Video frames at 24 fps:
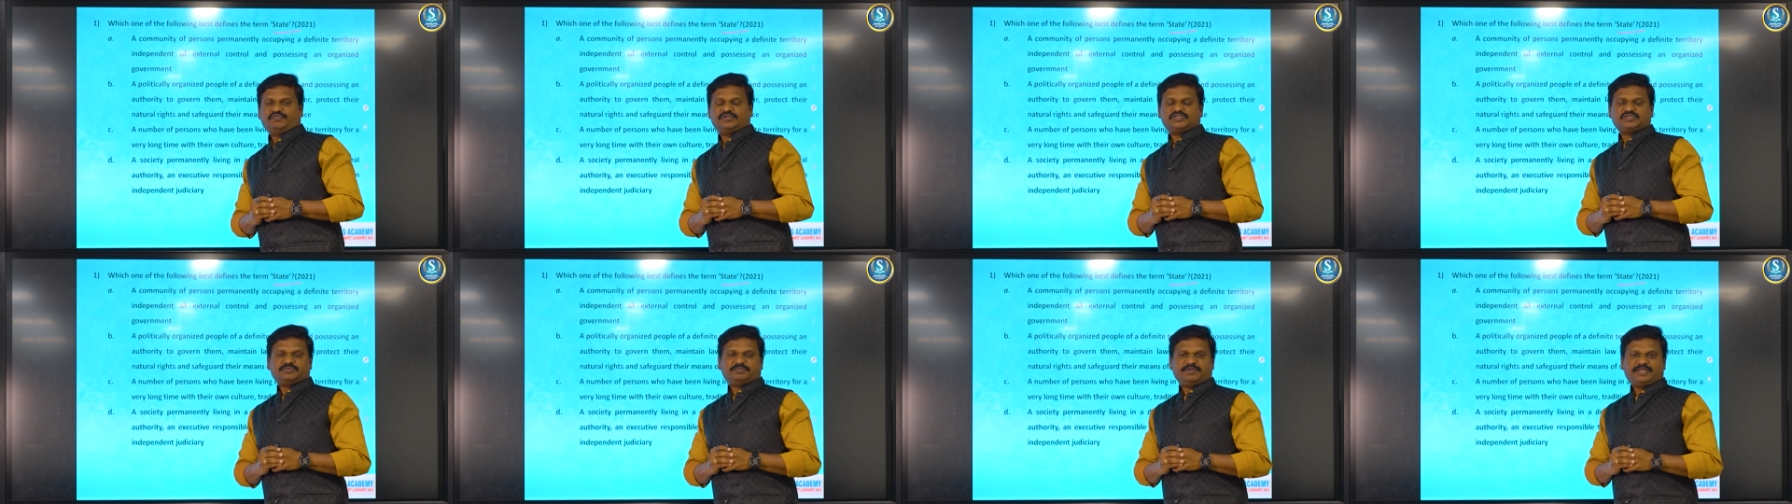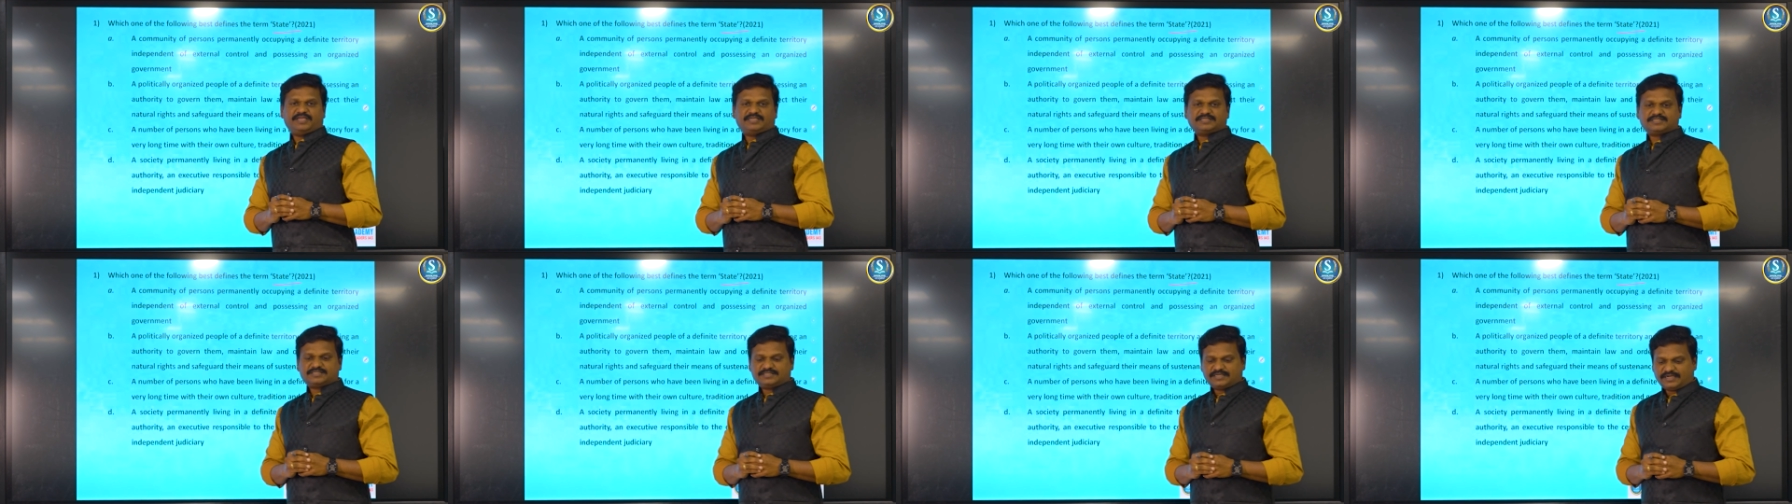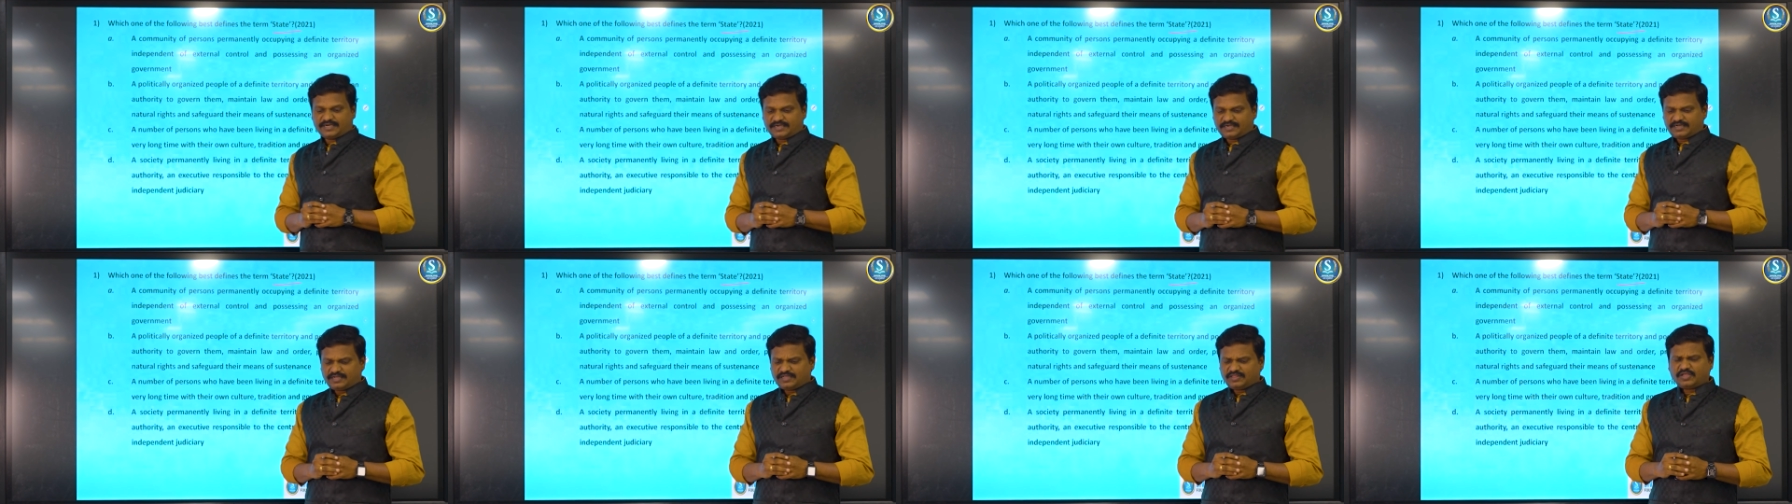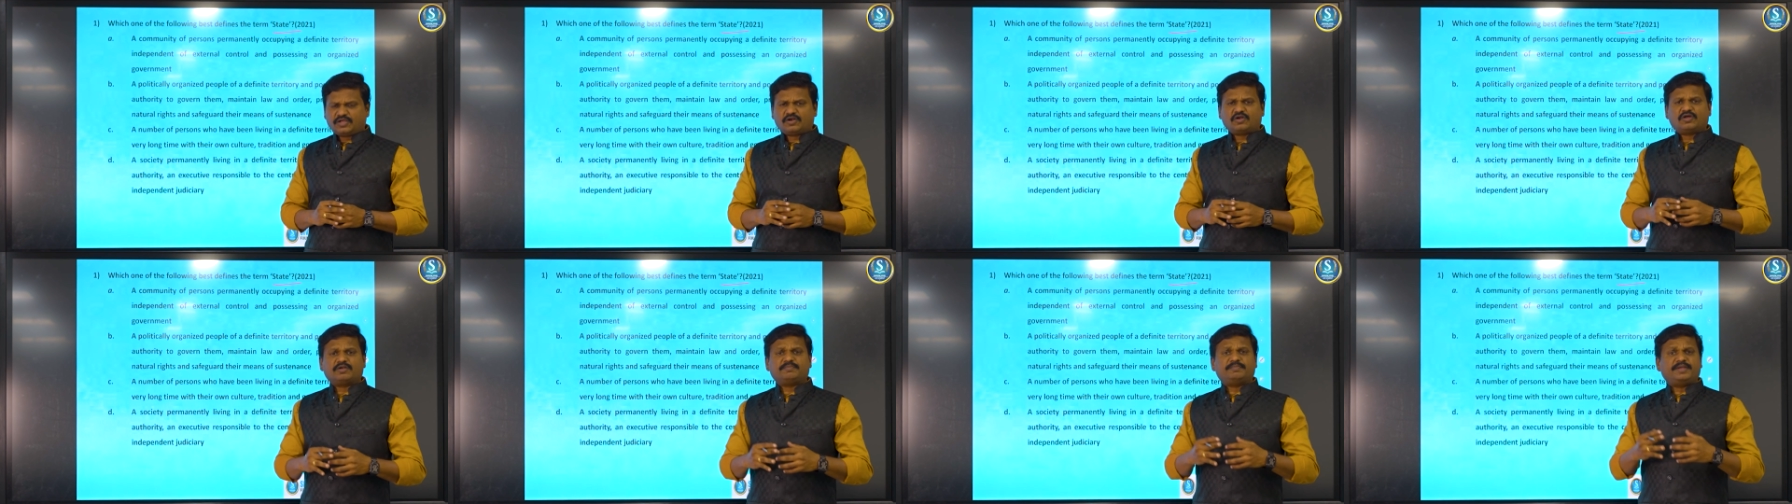which means that
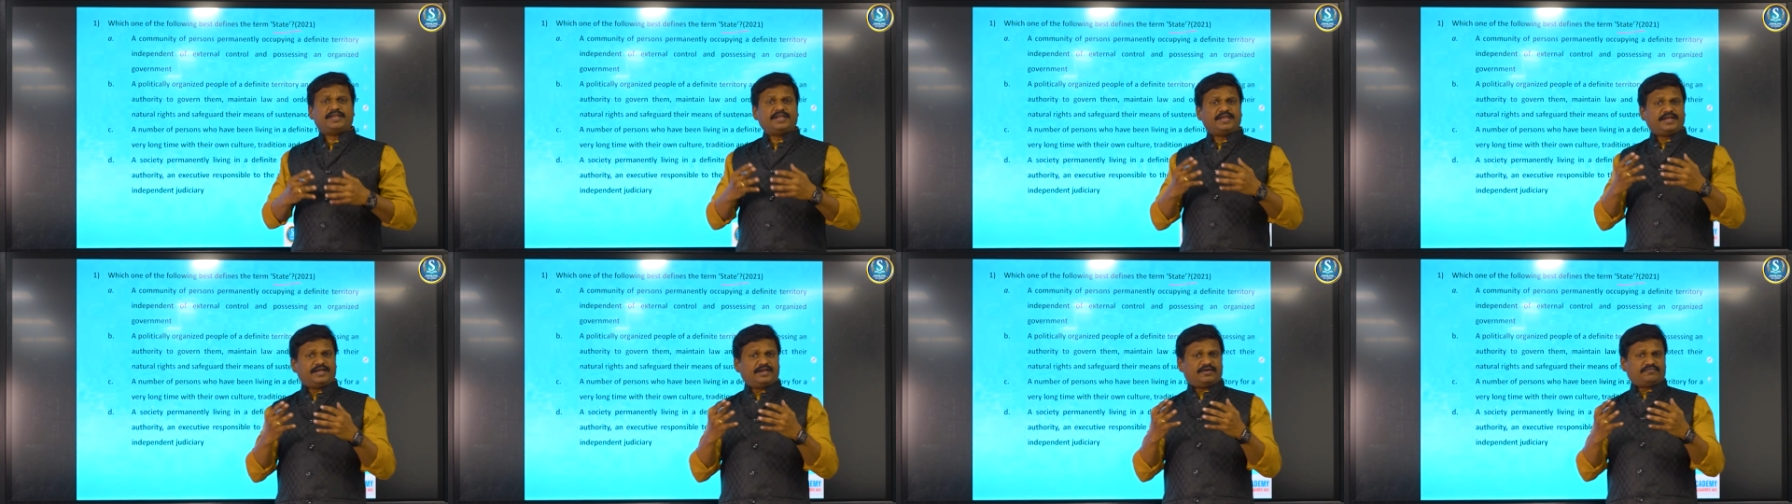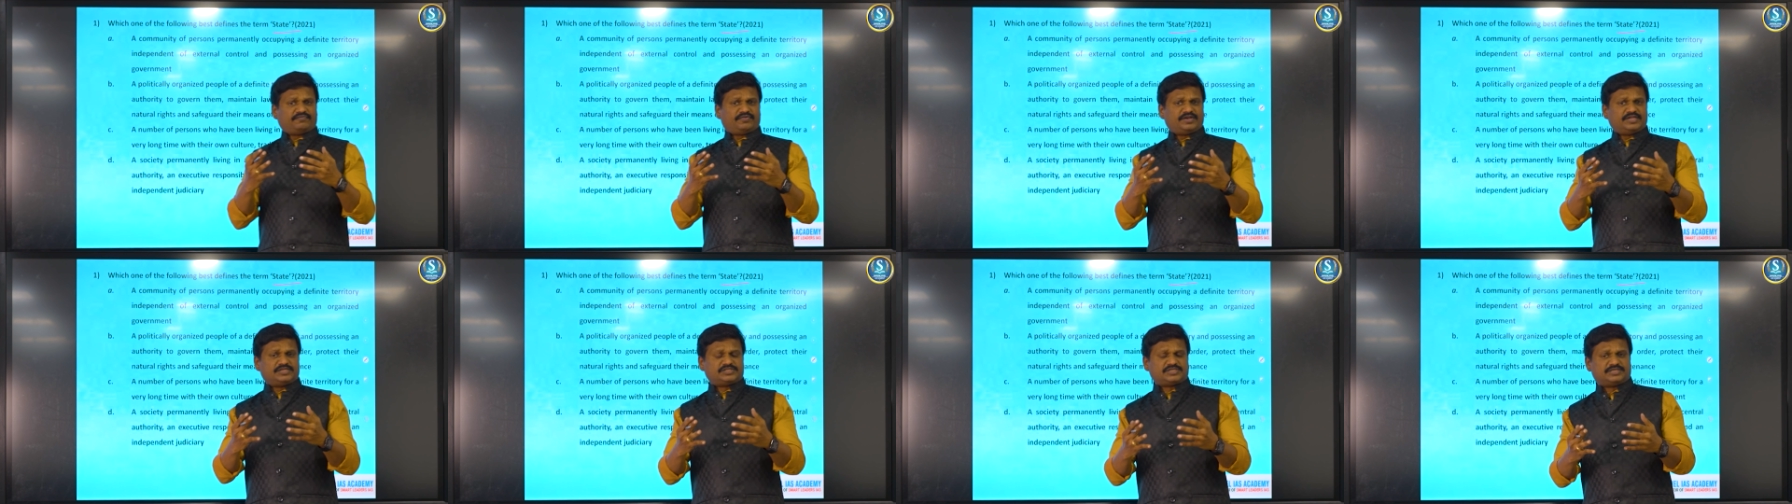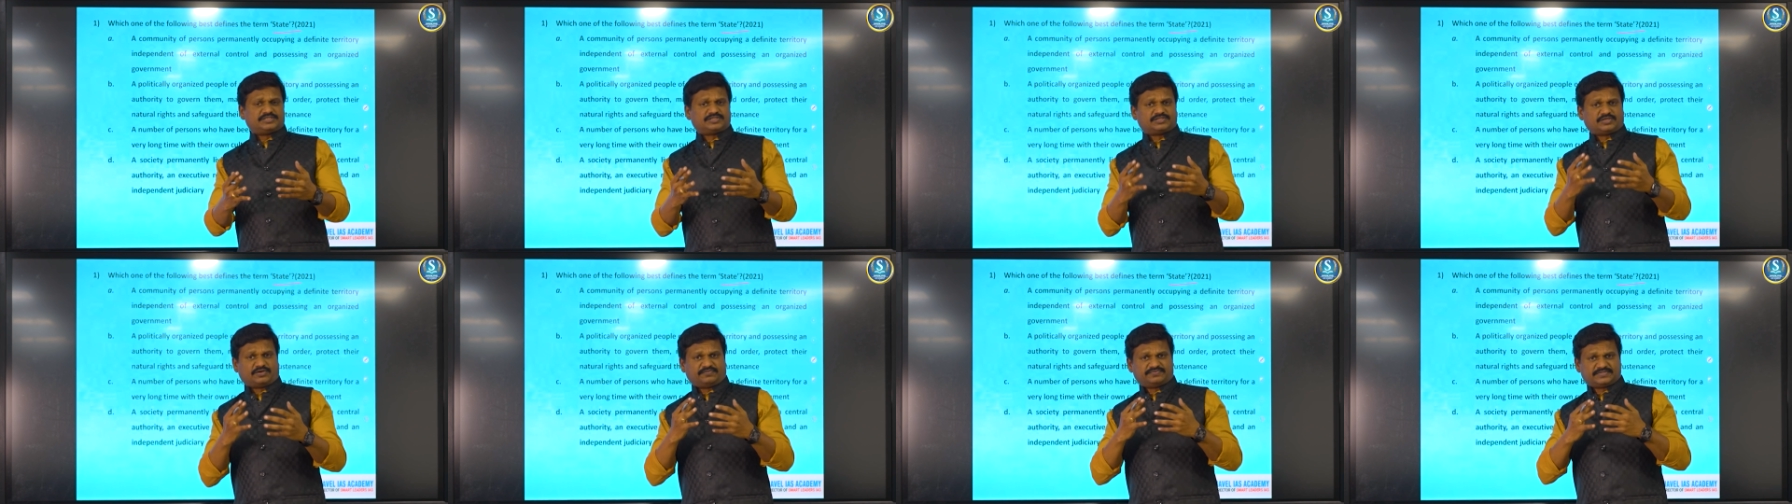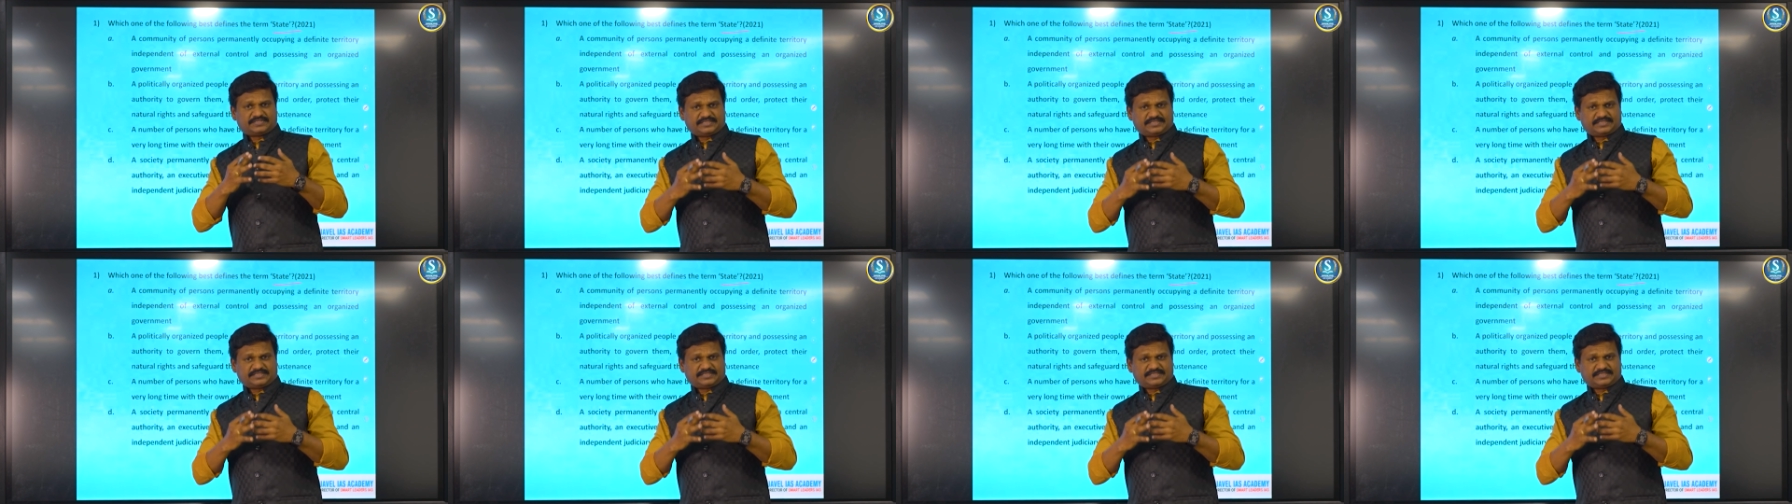there are many definitions of